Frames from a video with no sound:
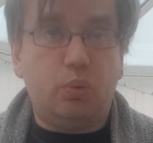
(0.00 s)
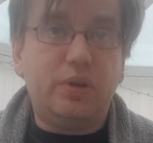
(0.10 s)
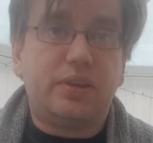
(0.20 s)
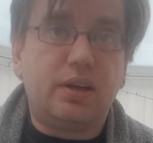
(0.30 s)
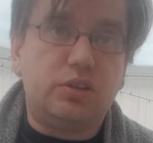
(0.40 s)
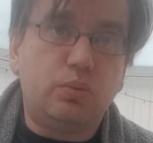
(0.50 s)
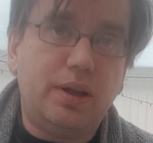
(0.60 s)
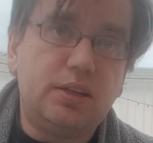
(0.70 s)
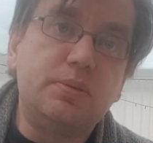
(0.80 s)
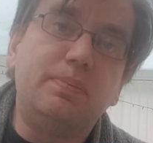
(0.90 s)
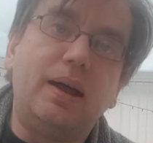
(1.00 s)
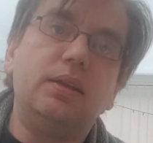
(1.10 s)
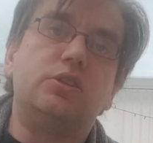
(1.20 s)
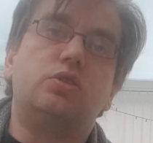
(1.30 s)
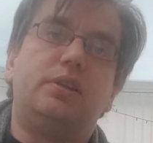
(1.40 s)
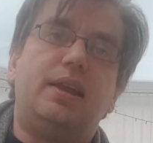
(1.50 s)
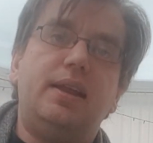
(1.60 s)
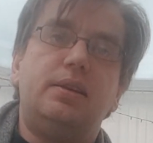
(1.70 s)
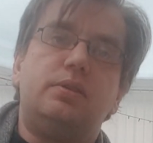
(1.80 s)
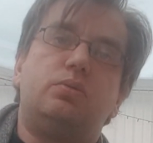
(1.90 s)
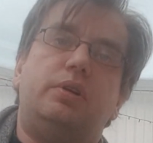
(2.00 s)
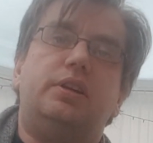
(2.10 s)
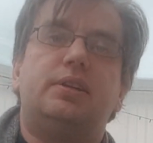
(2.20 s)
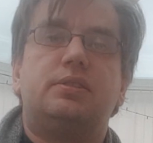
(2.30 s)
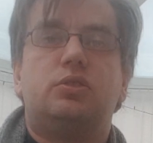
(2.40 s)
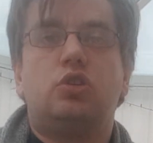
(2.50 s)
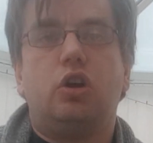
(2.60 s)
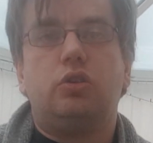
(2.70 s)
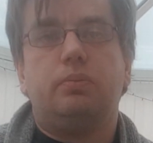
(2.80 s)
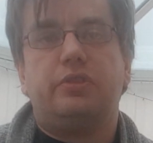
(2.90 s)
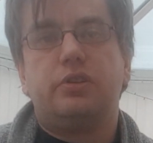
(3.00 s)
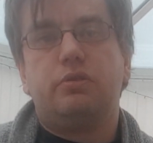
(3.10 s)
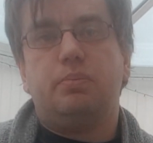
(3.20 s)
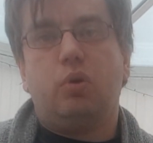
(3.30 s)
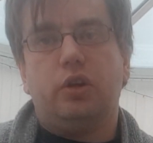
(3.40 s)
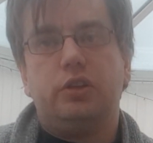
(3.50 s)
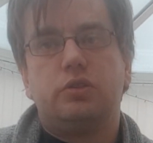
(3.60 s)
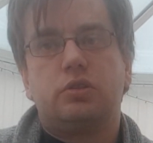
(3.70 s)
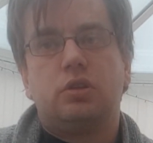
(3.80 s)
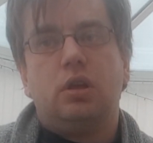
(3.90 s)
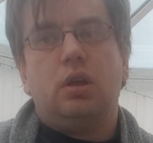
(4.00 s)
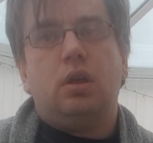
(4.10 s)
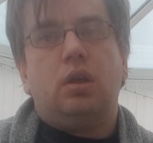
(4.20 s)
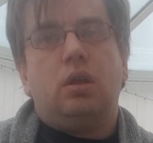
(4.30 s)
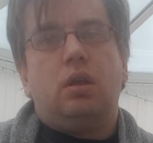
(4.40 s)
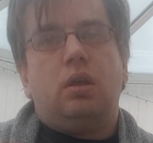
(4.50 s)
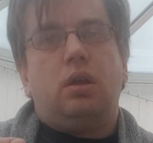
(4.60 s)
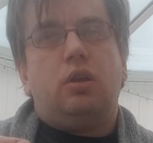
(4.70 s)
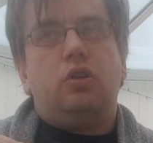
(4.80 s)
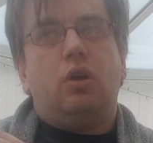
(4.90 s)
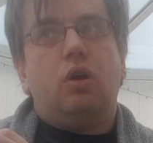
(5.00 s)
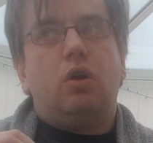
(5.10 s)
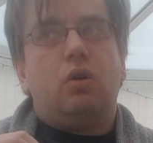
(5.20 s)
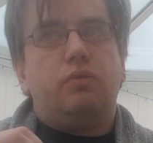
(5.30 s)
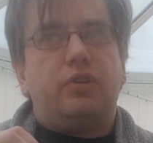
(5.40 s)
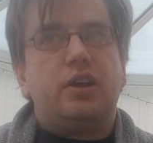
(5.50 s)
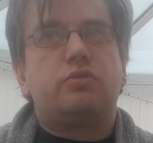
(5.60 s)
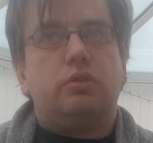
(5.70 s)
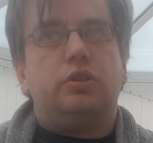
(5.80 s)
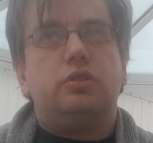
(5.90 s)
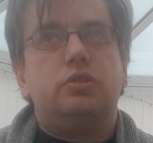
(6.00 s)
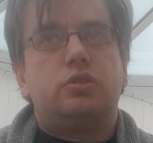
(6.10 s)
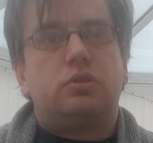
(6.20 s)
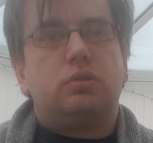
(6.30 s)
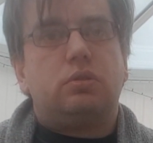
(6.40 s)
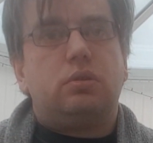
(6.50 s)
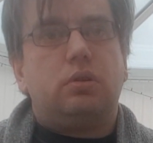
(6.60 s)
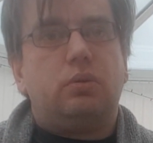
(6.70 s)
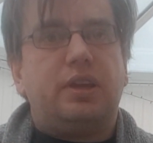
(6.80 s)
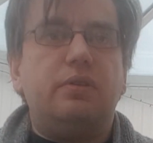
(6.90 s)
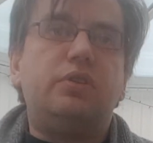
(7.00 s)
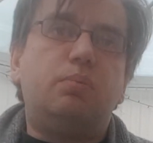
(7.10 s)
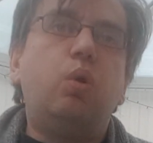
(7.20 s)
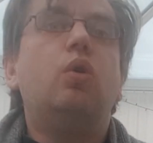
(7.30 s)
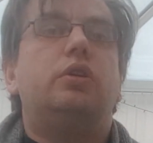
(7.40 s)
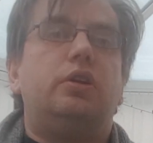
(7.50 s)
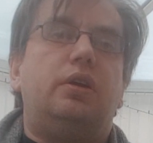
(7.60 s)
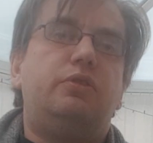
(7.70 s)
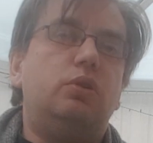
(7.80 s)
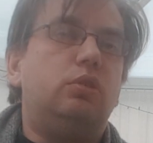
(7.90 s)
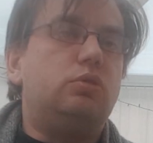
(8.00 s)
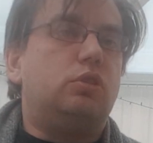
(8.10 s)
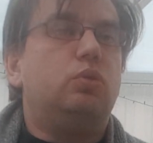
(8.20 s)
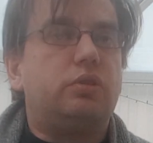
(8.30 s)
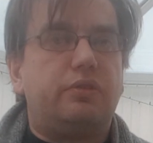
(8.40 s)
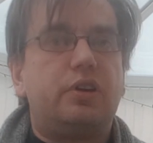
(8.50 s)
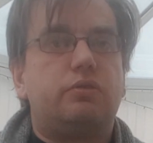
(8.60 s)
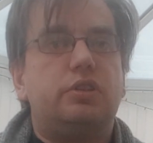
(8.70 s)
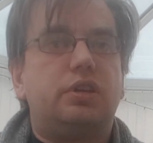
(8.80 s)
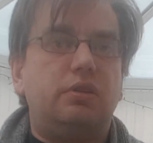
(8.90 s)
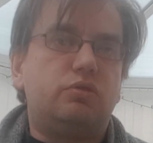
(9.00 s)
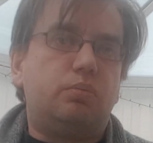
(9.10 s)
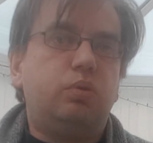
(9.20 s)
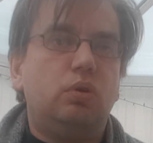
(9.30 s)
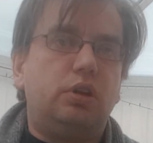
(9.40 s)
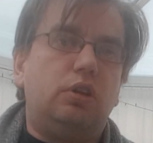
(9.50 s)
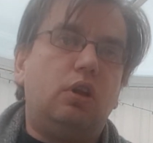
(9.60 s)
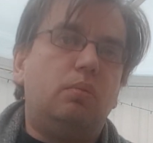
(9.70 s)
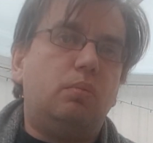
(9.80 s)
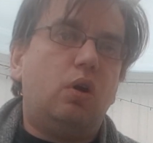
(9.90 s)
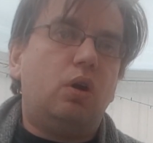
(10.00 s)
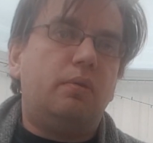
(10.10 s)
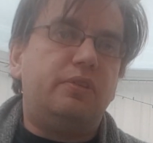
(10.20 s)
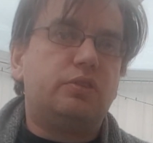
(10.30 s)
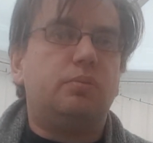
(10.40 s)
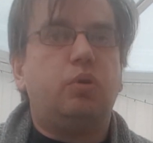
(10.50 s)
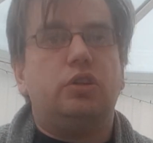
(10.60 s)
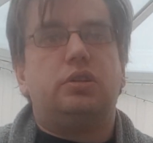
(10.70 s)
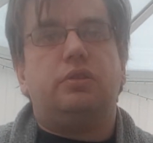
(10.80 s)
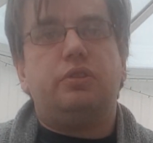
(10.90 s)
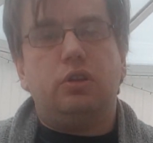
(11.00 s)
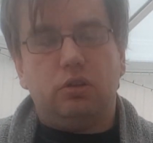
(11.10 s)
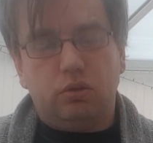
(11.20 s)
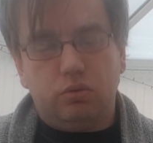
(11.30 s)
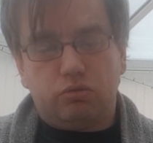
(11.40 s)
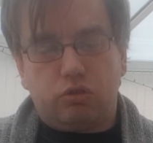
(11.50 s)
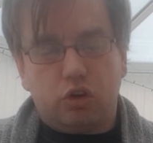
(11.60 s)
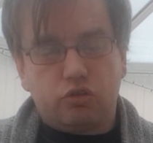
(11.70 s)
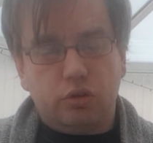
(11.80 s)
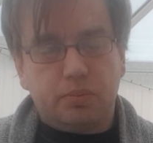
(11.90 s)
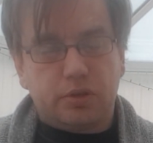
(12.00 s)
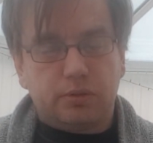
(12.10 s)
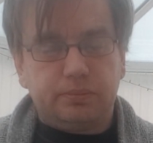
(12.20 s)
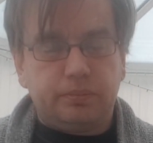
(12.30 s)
with that as well, it's balanced. So at the end, when you totten up victory points, your veterans give the opponent, if you lose a load of veterans, it gives your opponent a lot more victory points than if you lose raw troops.